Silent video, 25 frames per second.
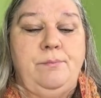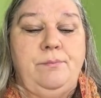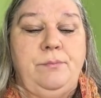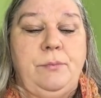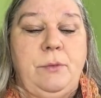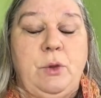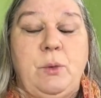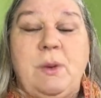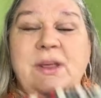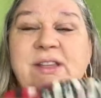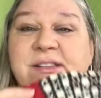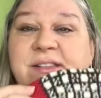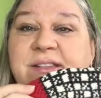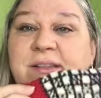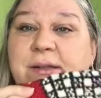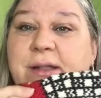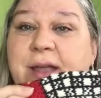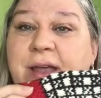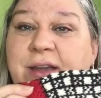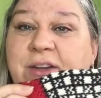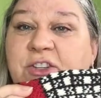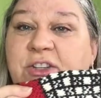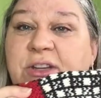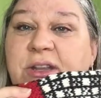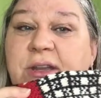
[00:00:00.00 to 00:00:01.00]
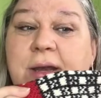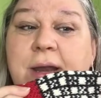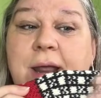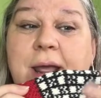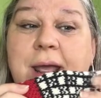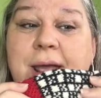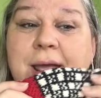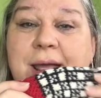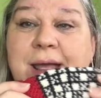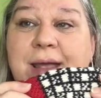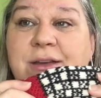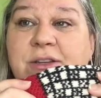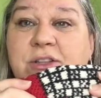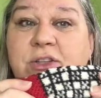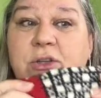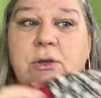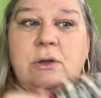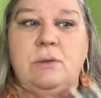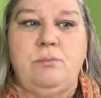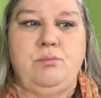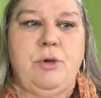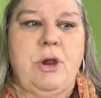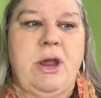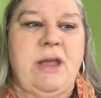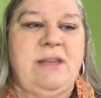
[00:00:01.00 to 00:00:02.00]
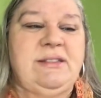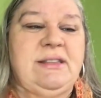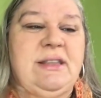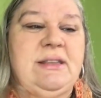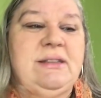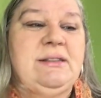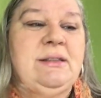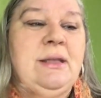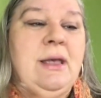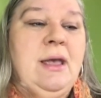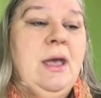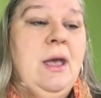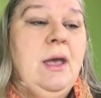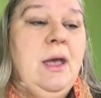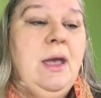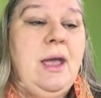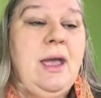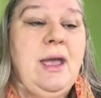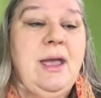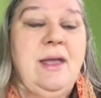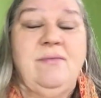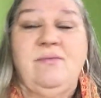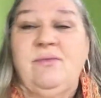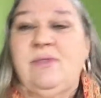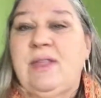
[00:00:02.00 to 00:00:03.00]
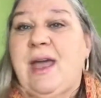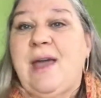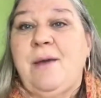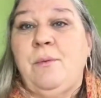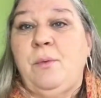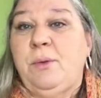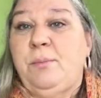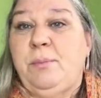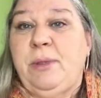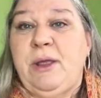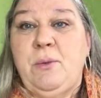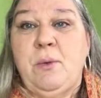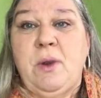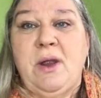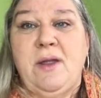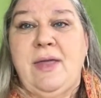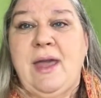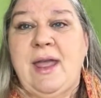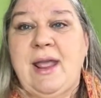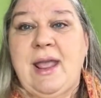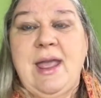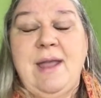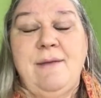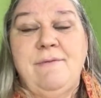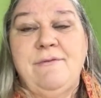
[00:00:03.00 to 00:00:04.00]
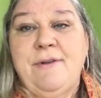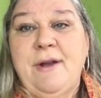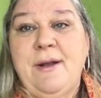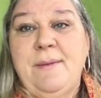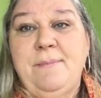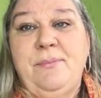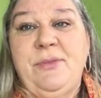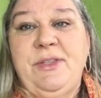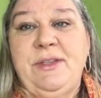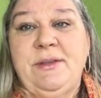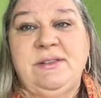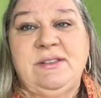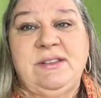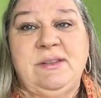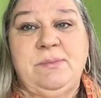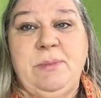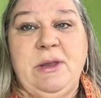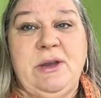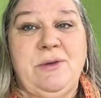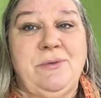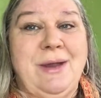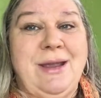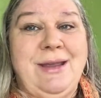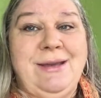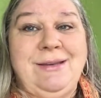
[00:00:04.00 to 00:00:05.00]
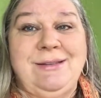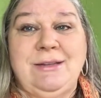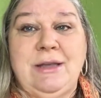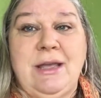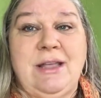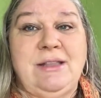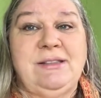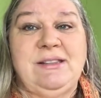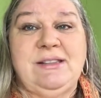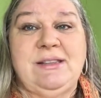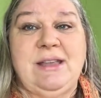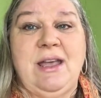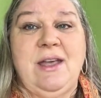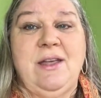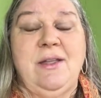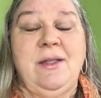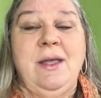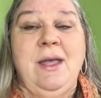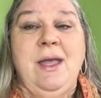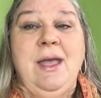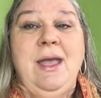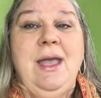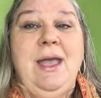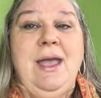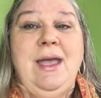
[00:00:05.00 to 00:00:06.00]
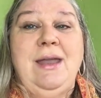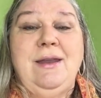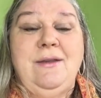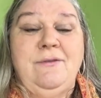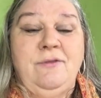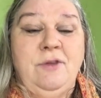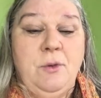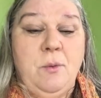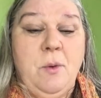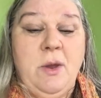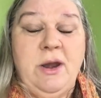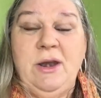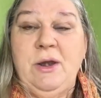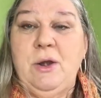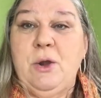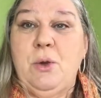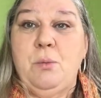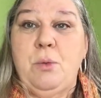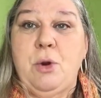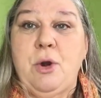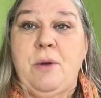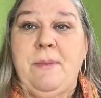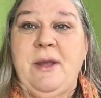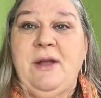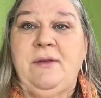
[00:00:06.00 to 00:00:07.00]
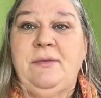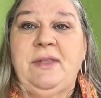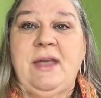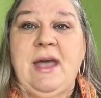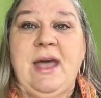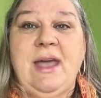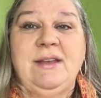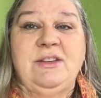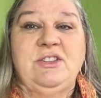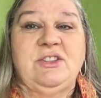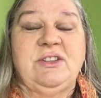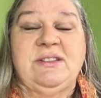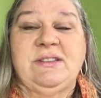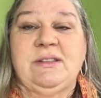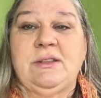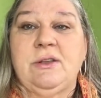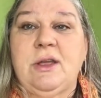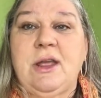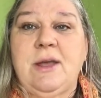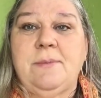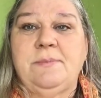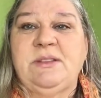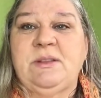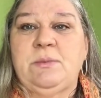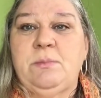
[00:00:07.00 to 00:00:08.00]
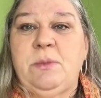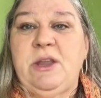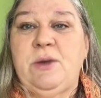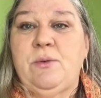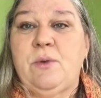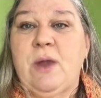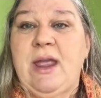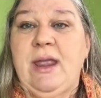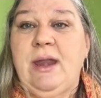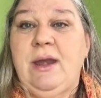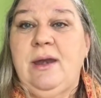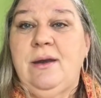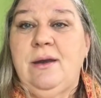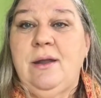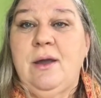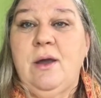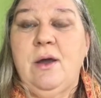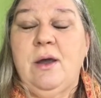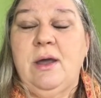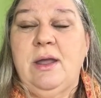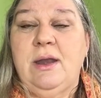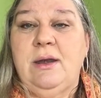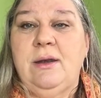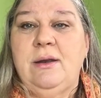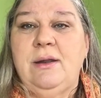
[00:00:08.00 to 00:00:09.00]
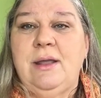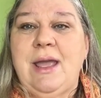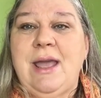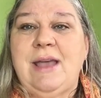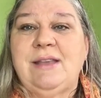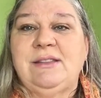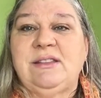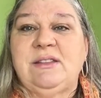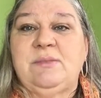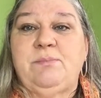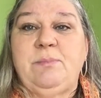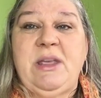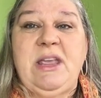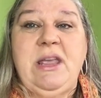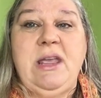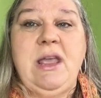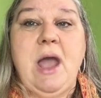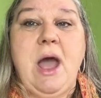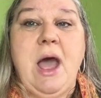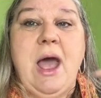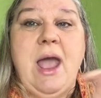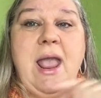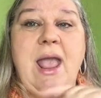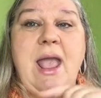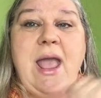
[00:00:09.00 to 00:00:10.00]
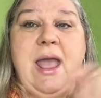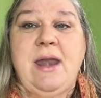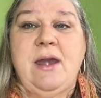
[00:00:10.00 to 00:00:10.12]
great selection and good prices. And that would be where that came from, the Spin Right 10 sale. And if you want to know more about that, just look up Spin Right on SPINRITE